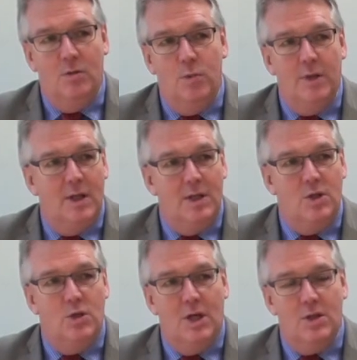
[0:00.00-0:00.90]
in with any
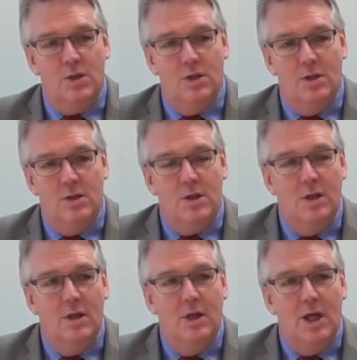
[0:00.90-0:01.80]
suggestions.
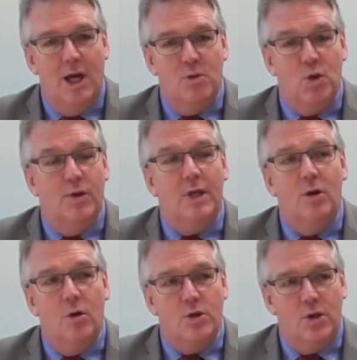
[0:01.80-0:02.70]
I'm sure they can
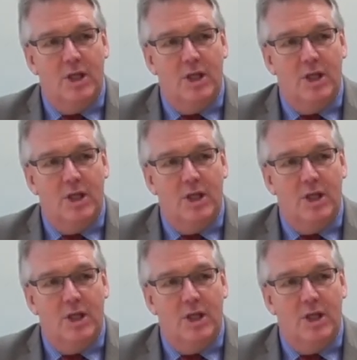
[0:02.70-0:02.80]
also